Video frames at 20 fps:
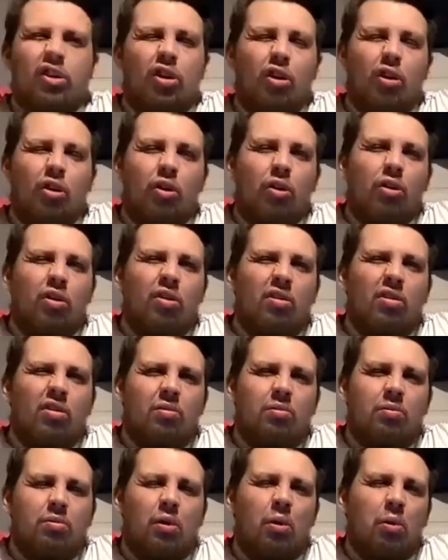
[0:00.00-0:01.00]
2.
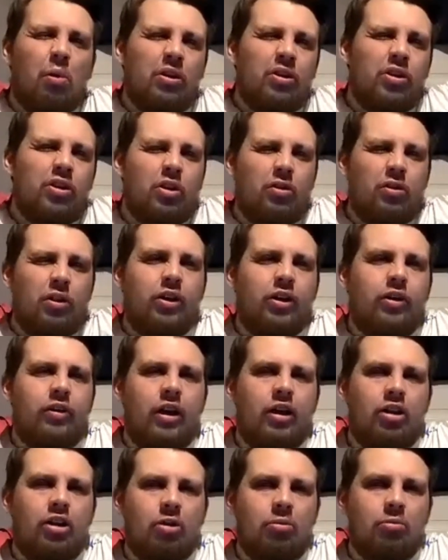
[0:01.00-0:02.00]
Well, one's not really
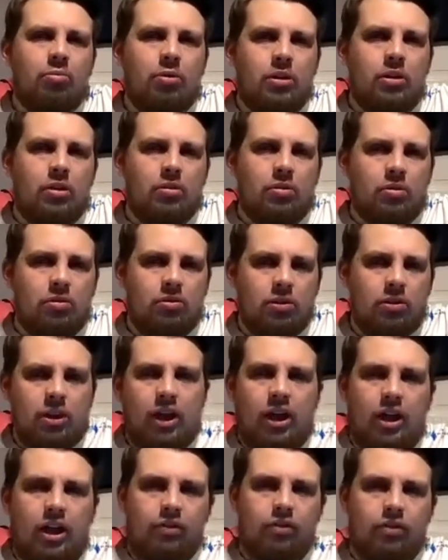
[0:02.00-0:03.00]
random, but
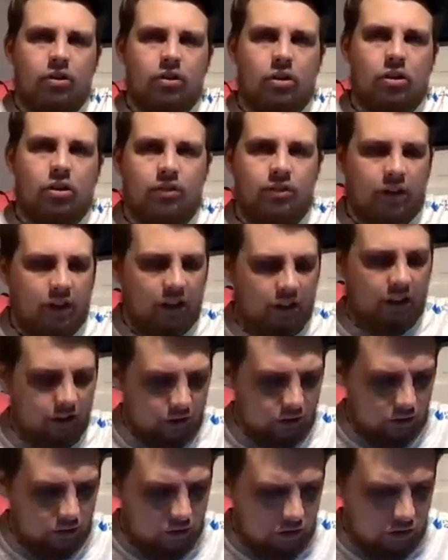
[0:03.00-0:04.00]
yeah, I've kind of
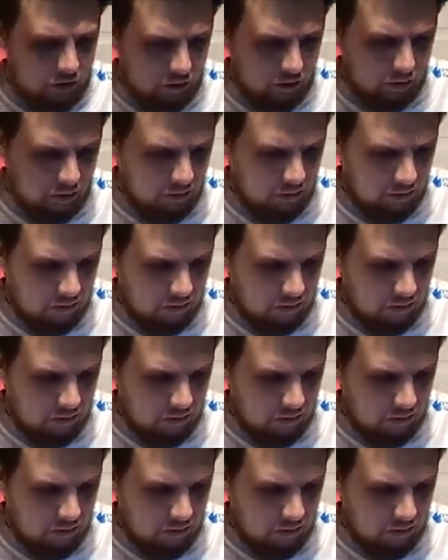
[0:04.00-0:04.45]
got 2.